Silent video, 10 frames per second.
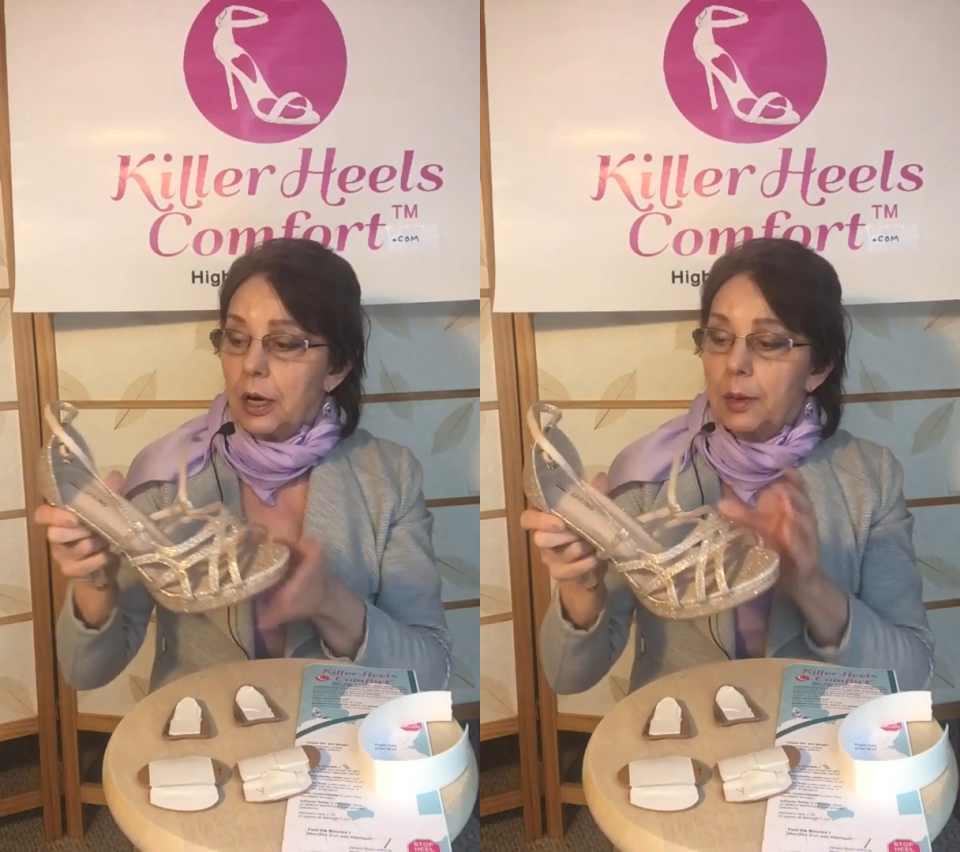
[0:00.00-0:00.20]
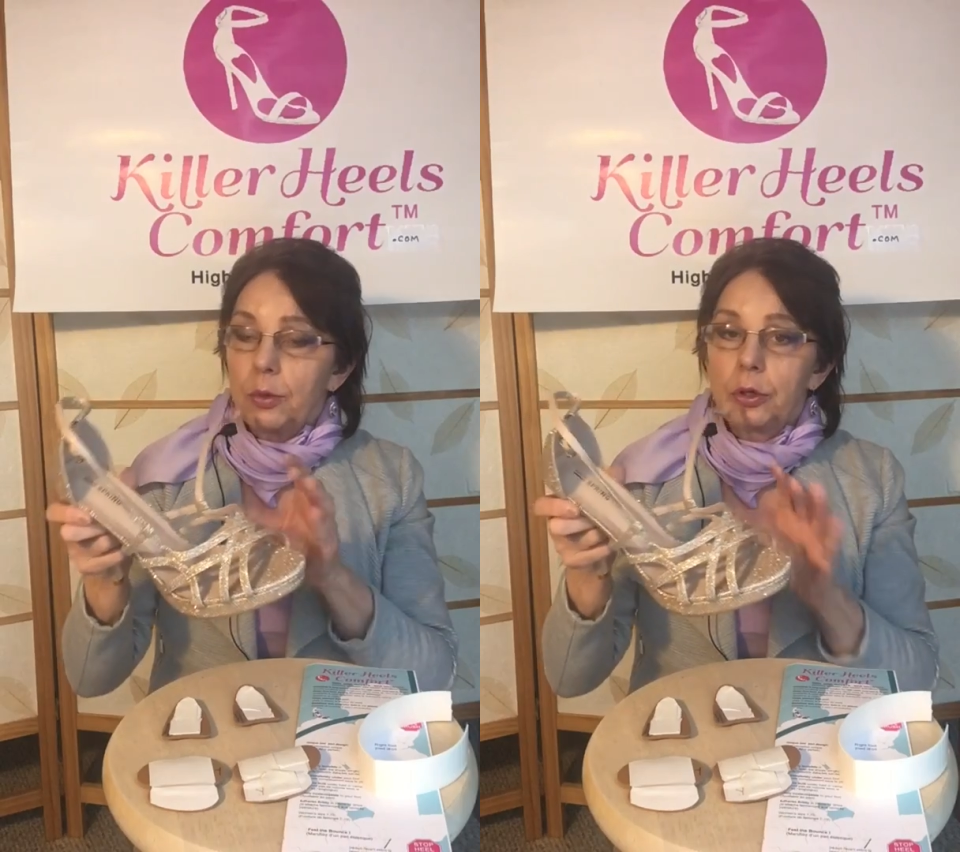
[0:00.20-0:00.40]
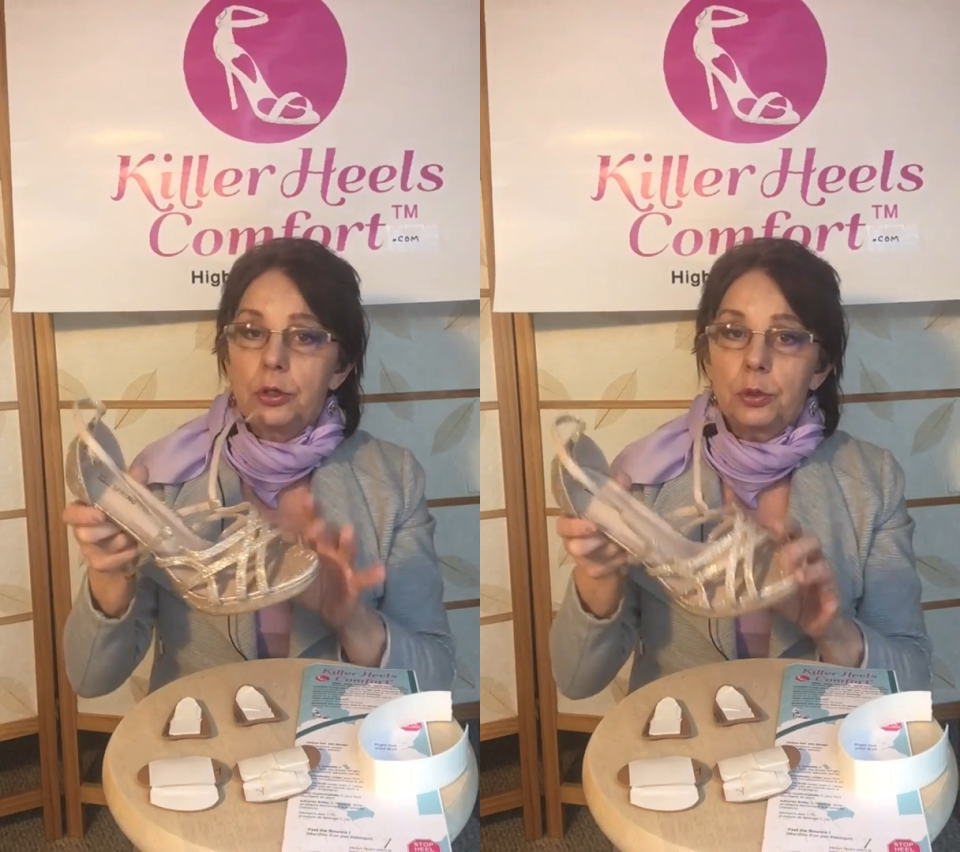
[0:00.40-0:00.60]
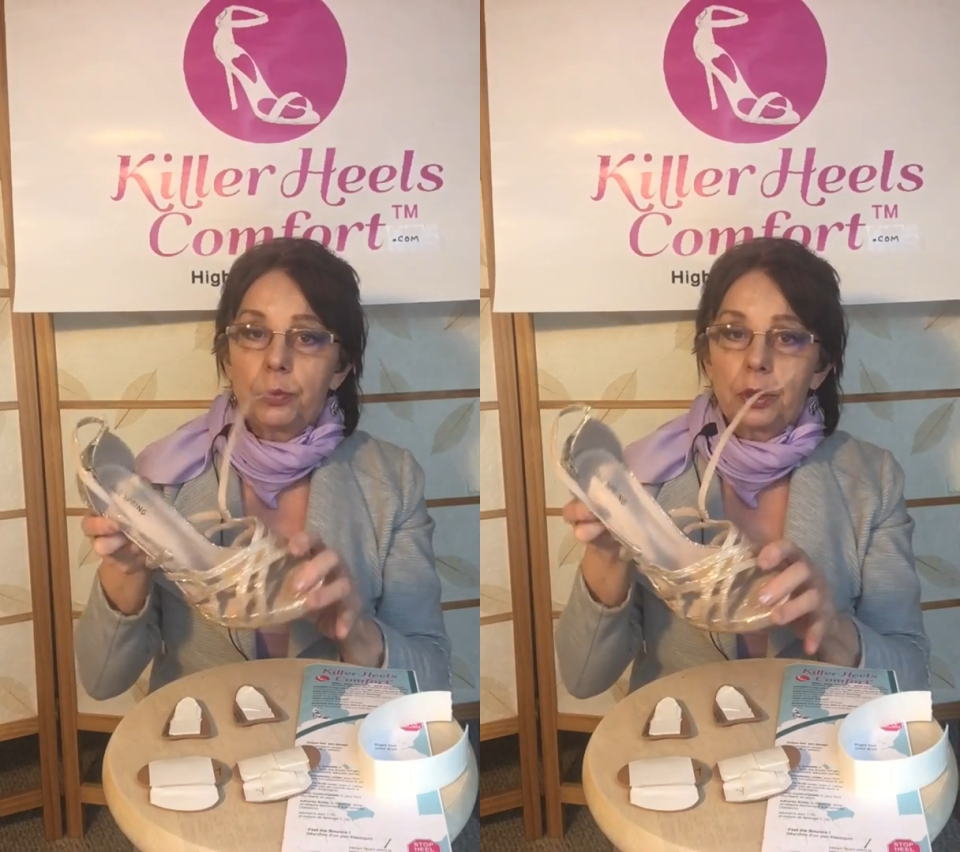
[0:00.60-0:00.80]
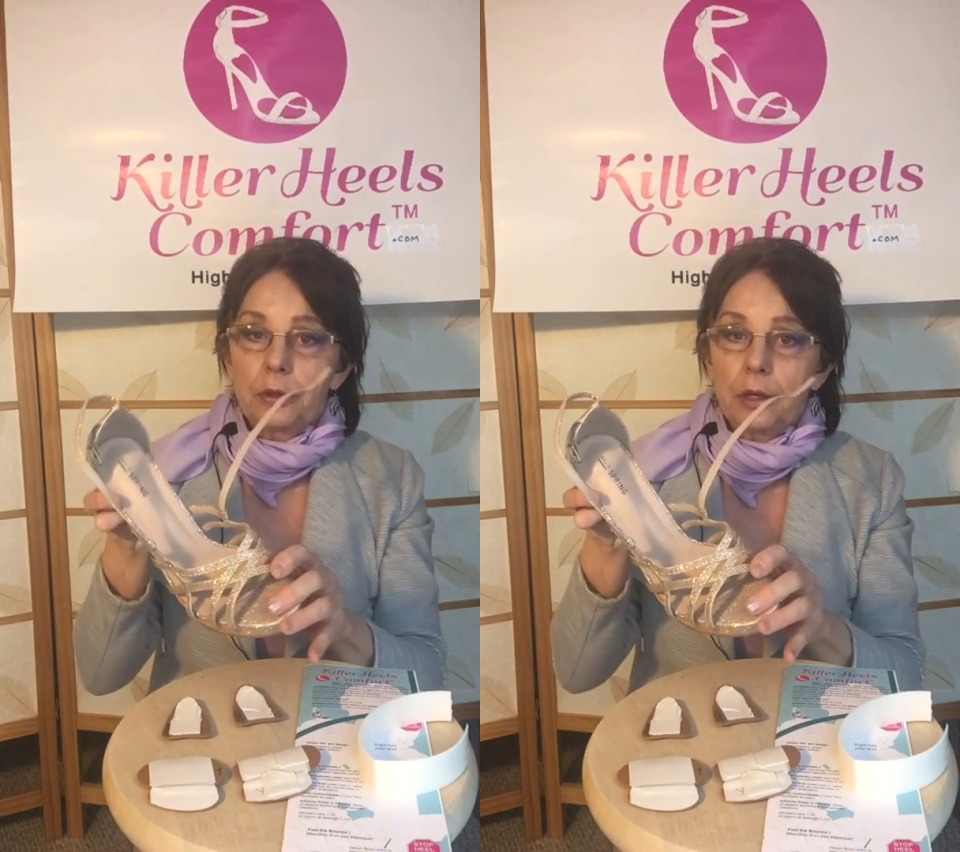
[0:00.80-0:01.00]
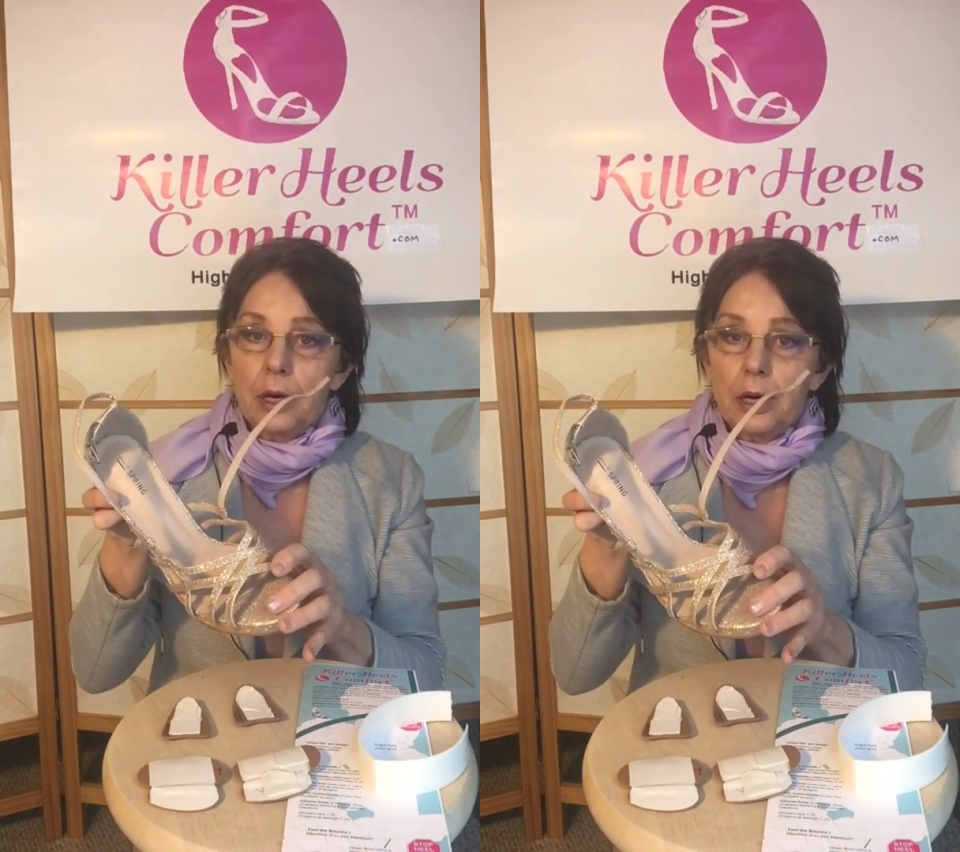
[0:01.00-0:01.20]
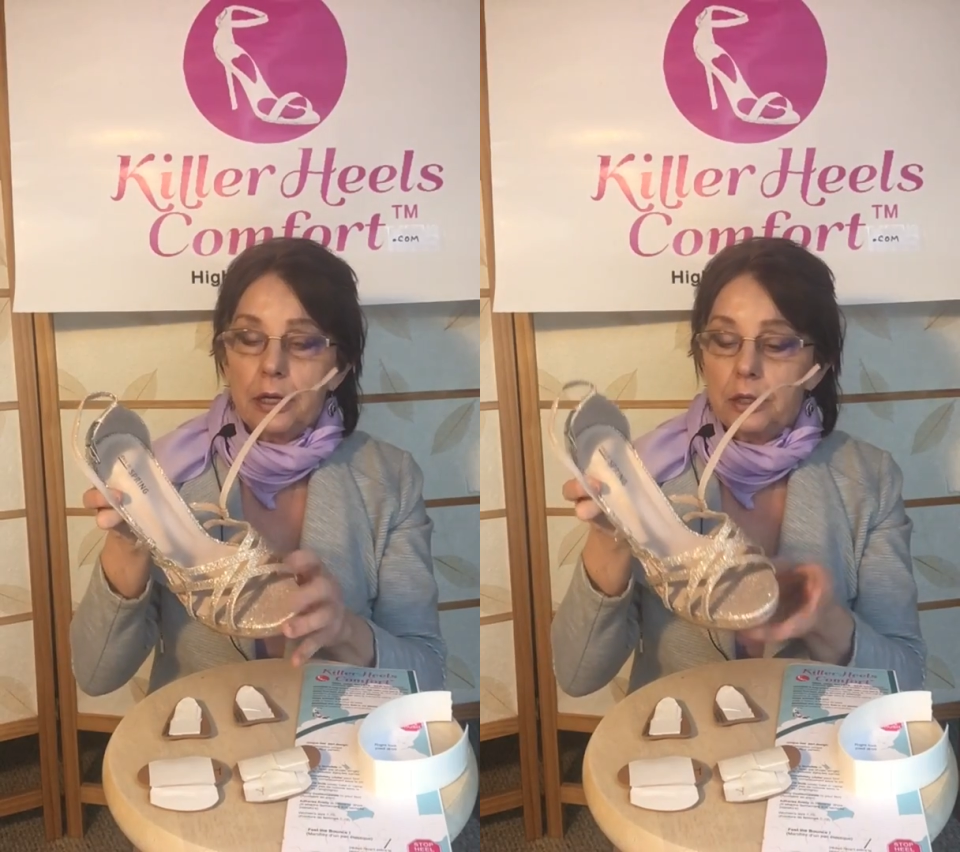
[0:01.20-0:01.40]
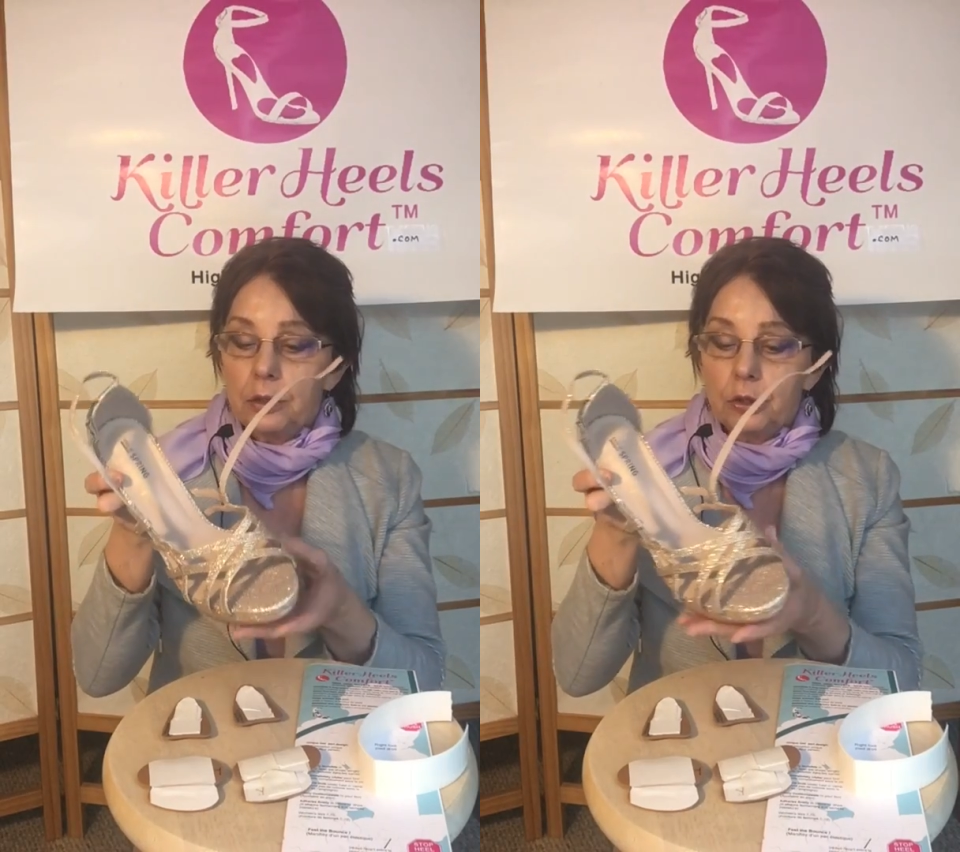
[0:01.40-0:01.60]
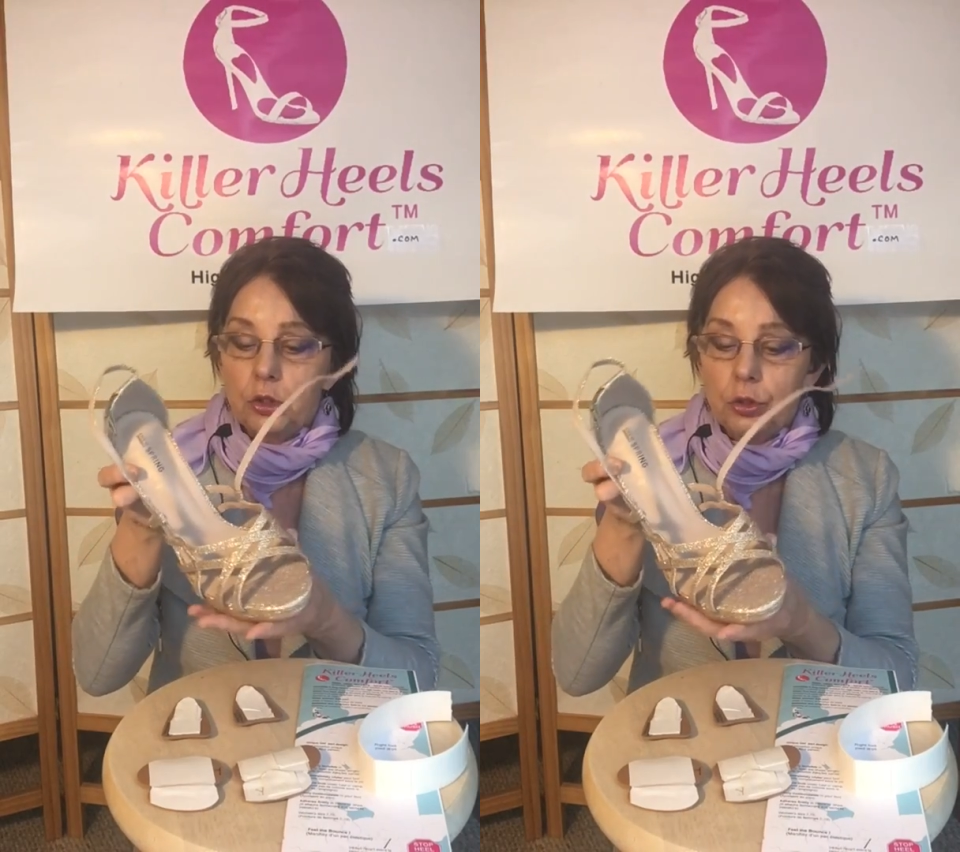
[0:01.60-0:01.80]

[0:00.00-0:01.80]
I'm going to put the high-heeled